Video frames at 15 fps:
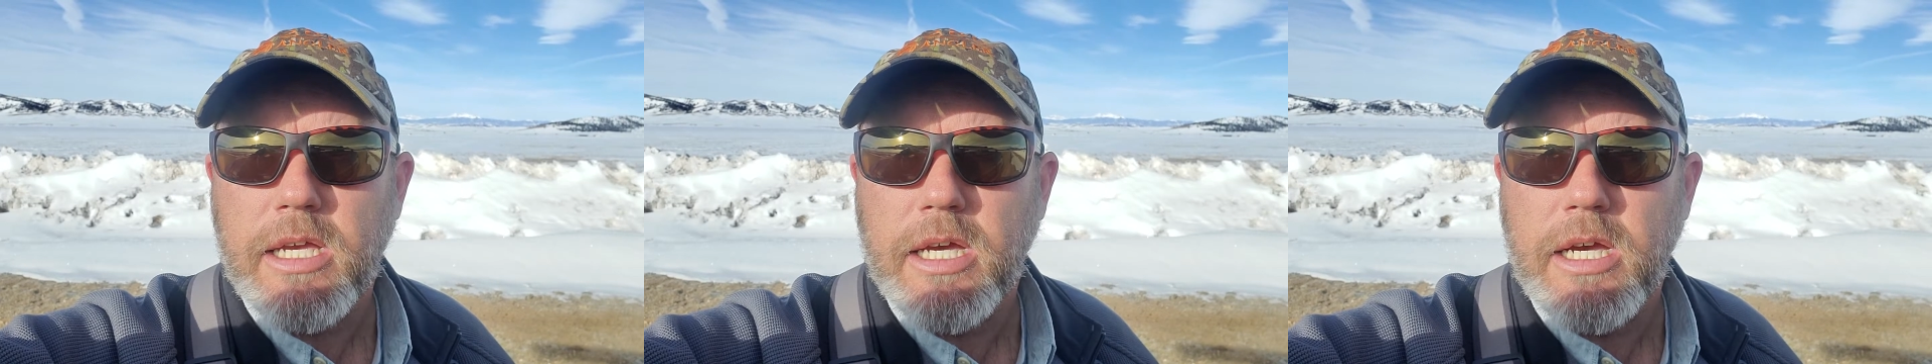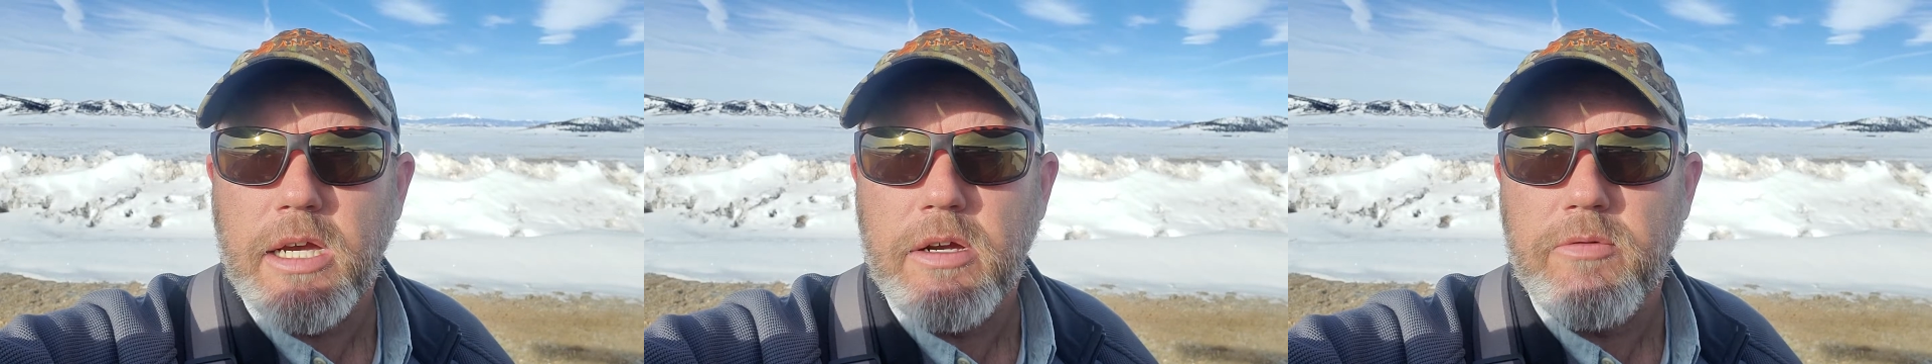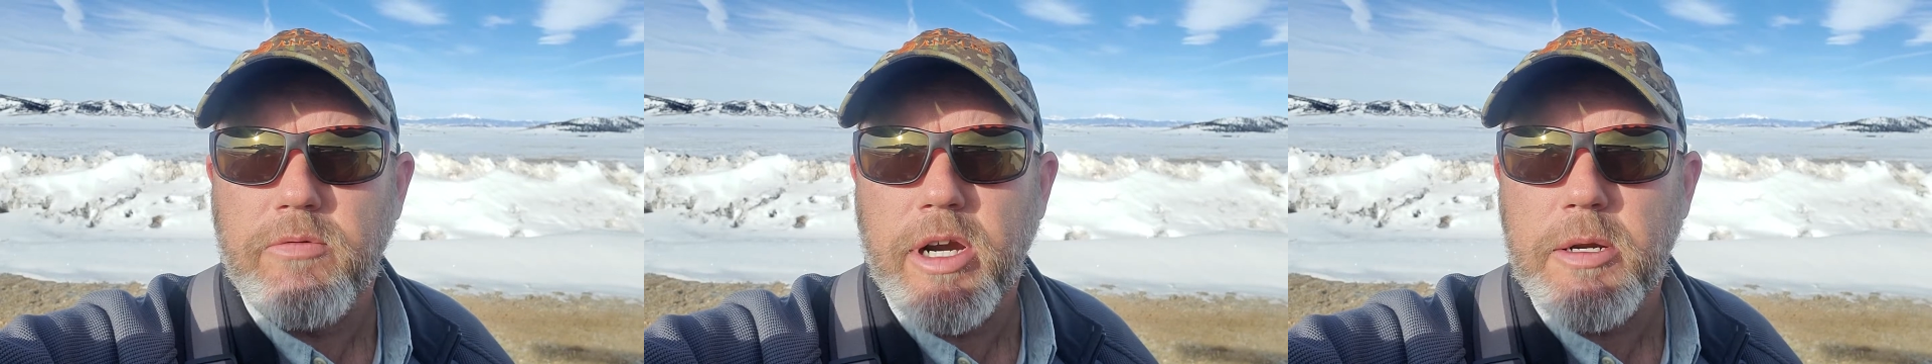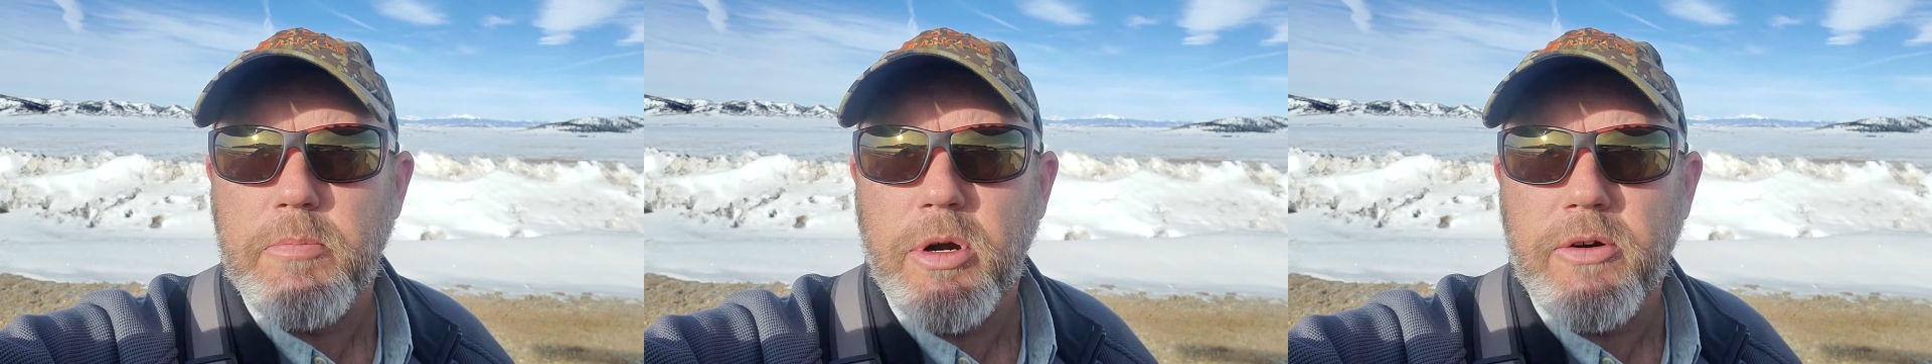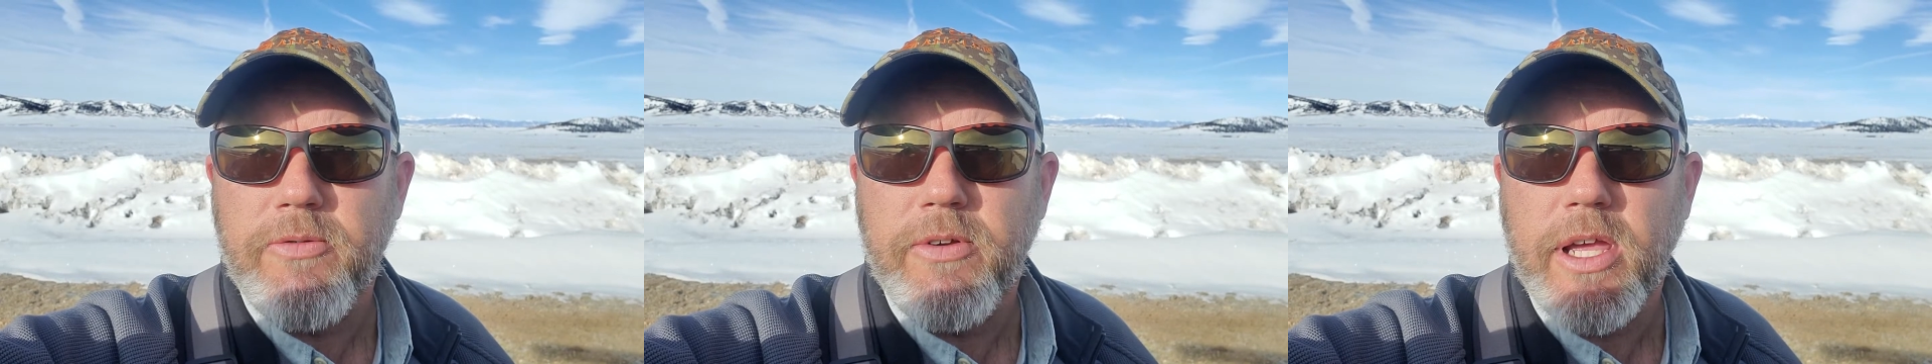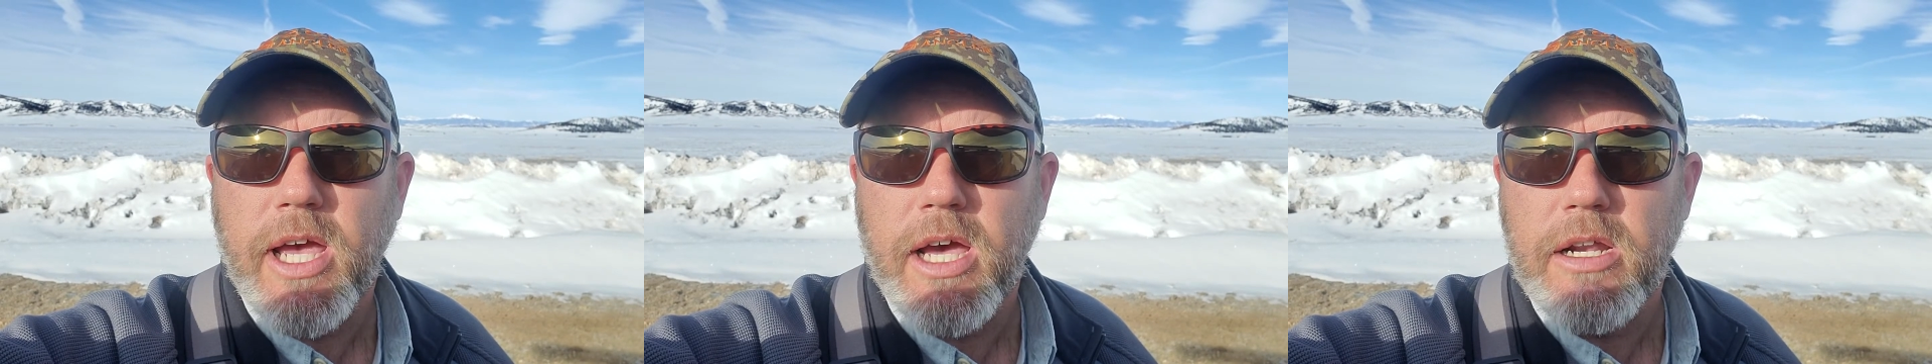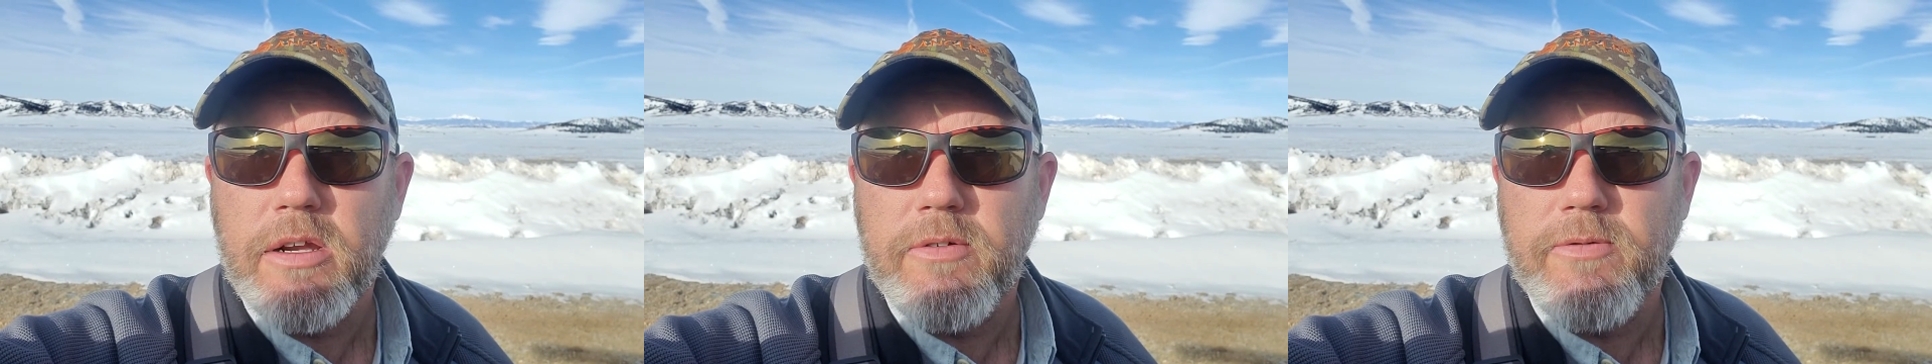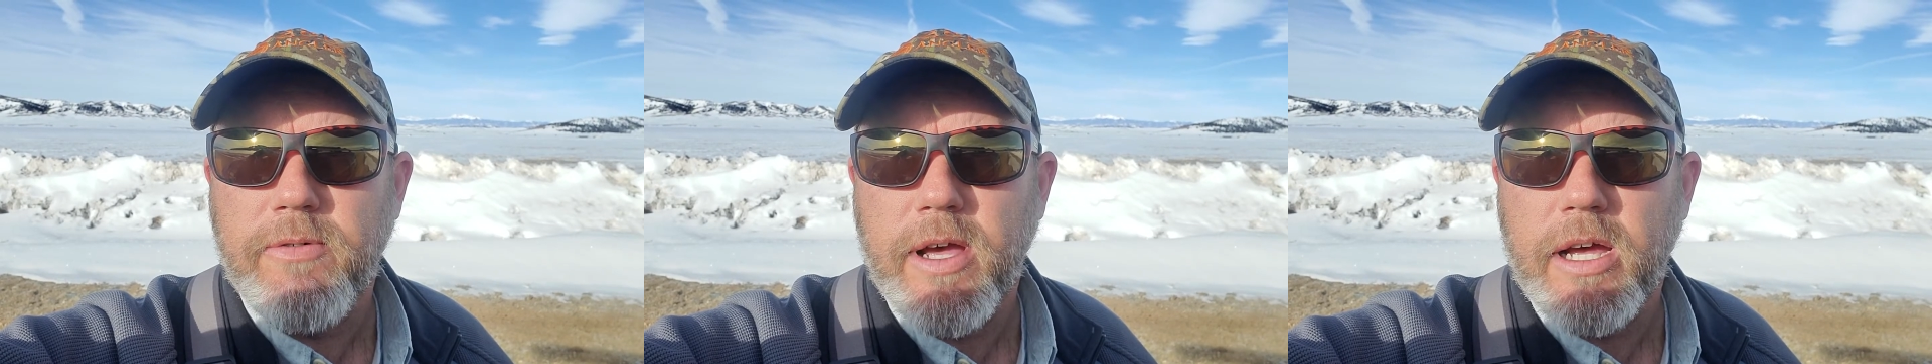Rick Murphy out
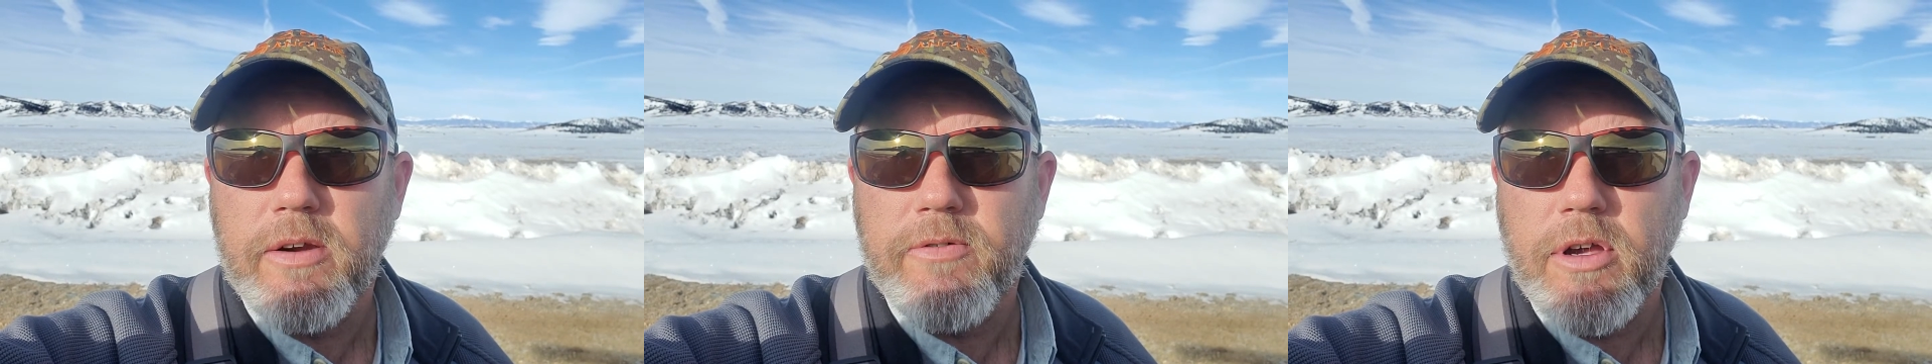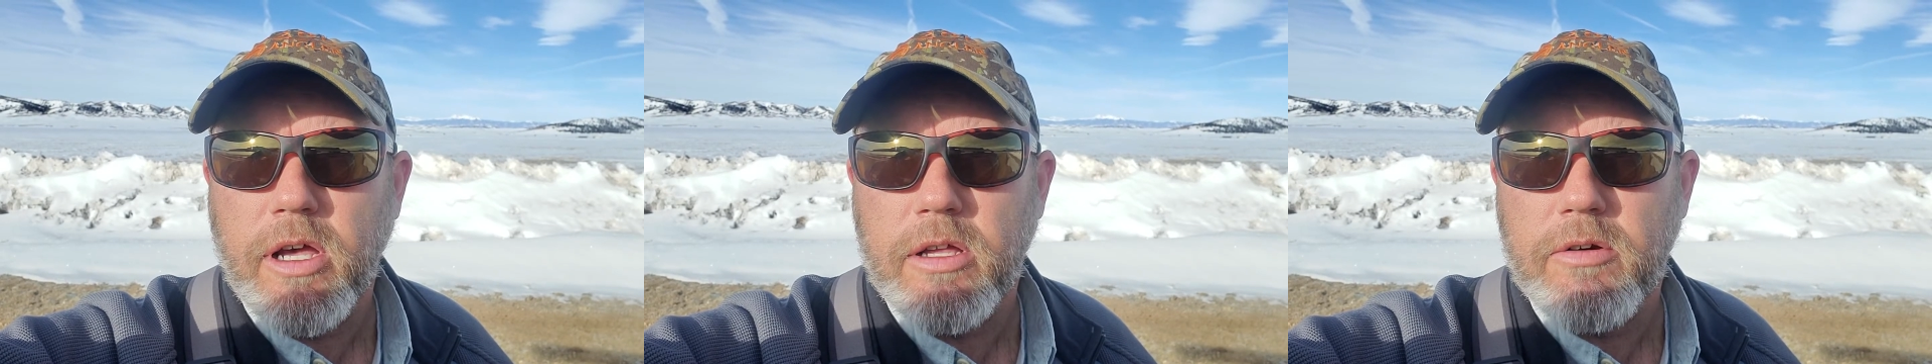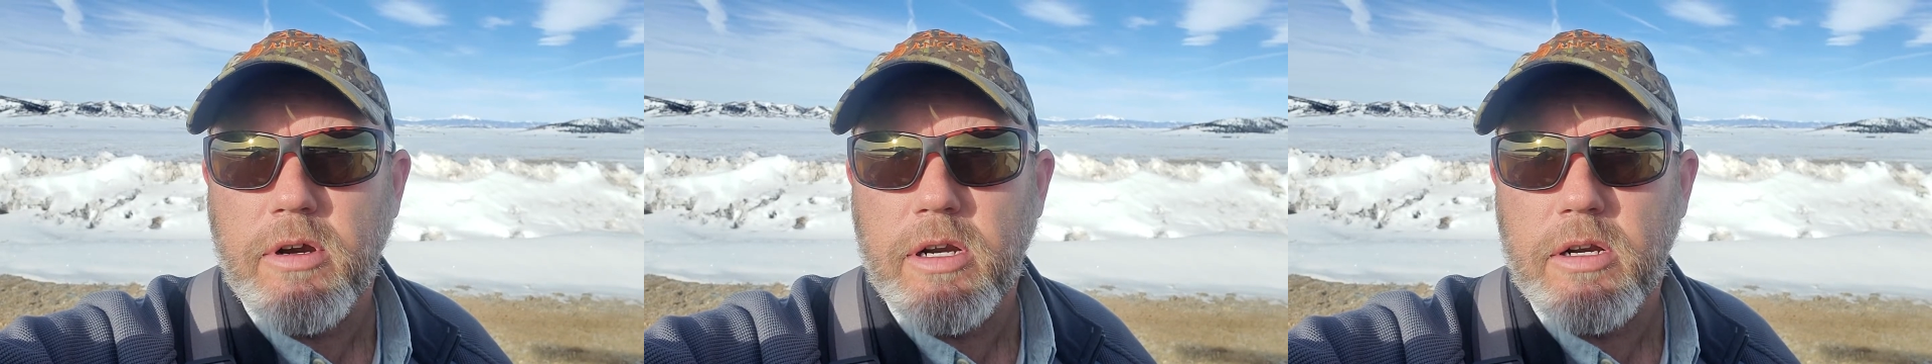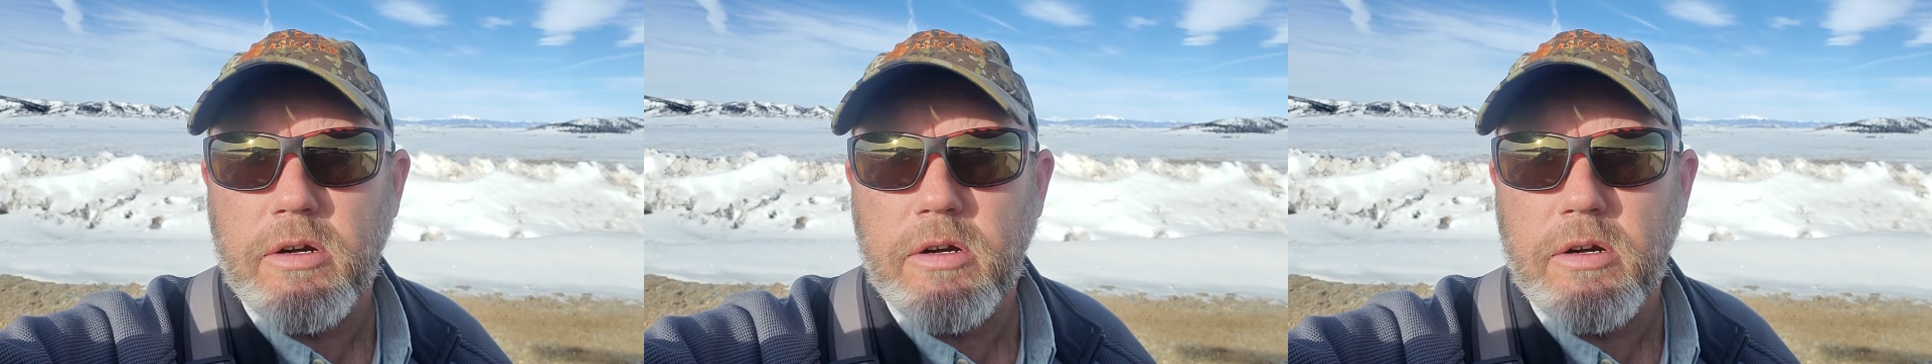of Colorado,